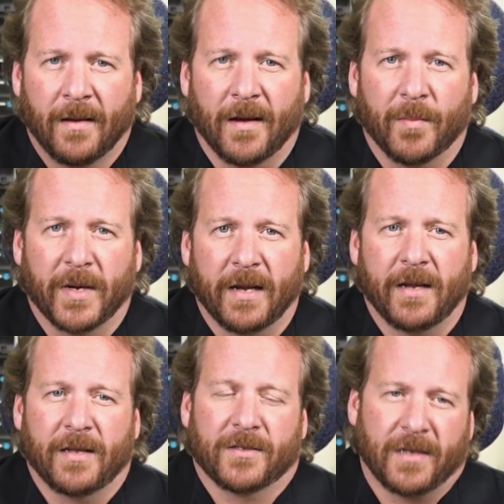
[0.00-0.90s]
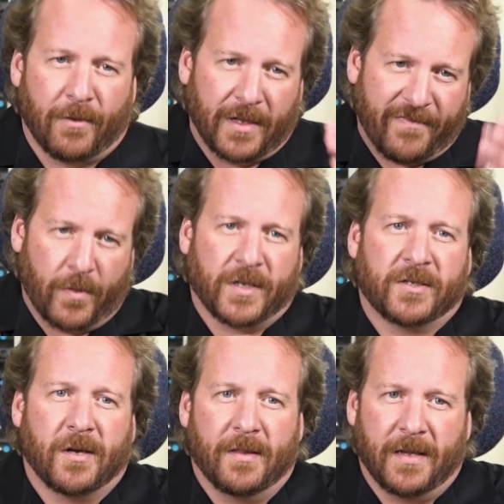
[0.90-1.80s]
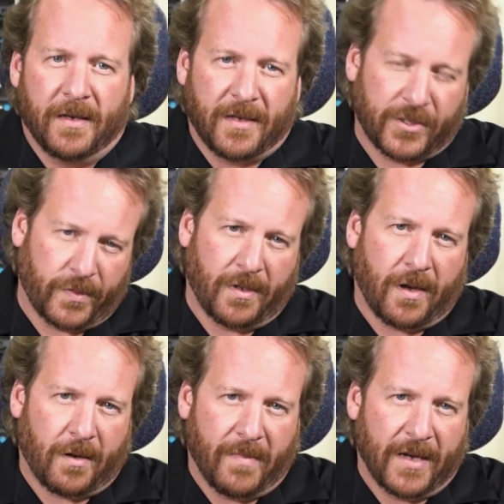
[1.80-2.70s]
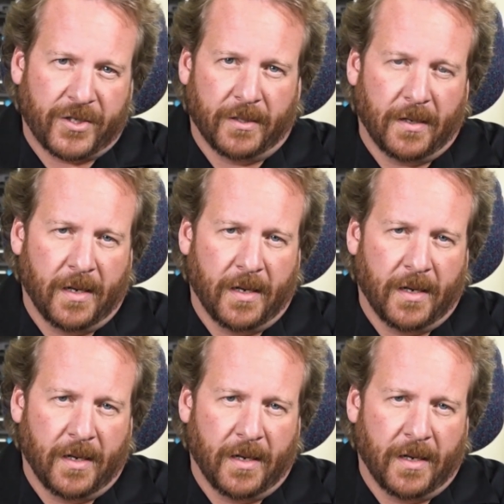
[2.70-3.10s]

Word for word: uh, but it is narrowly focused on the industrial automation